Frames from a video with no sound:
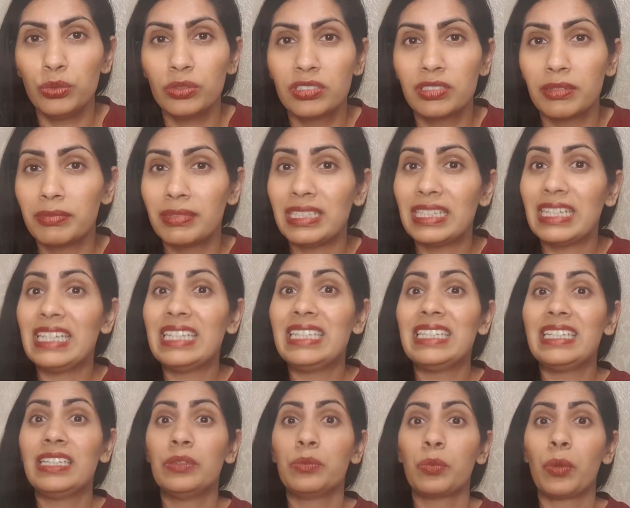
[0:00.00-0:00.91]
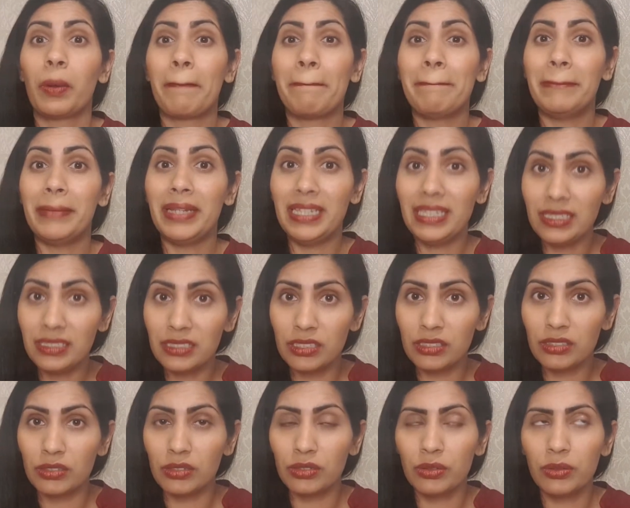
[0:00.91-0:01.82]
something he didn't want me to
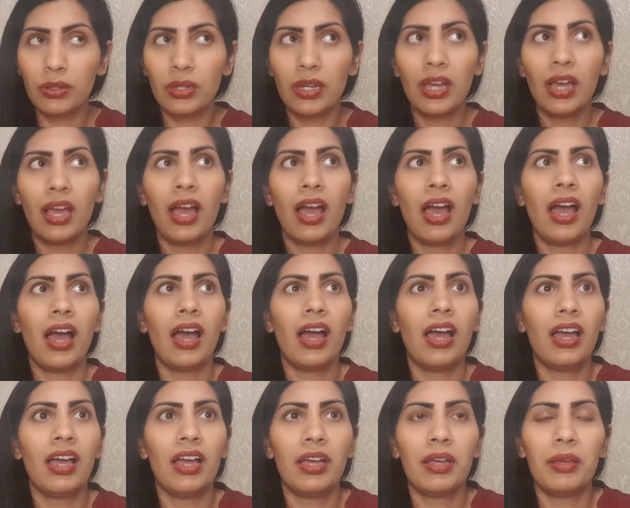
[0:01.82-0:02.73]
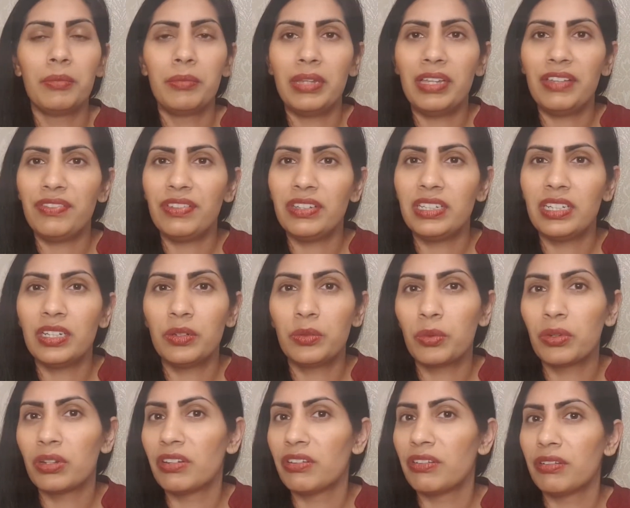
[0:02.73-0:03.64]
do, if he didn't
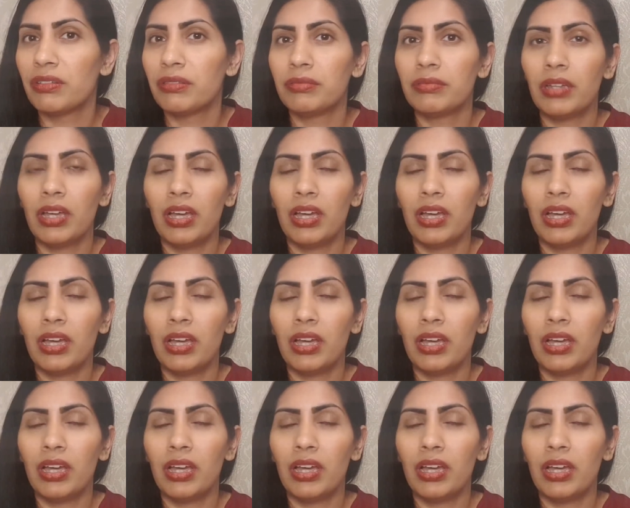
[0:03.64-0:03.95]
want to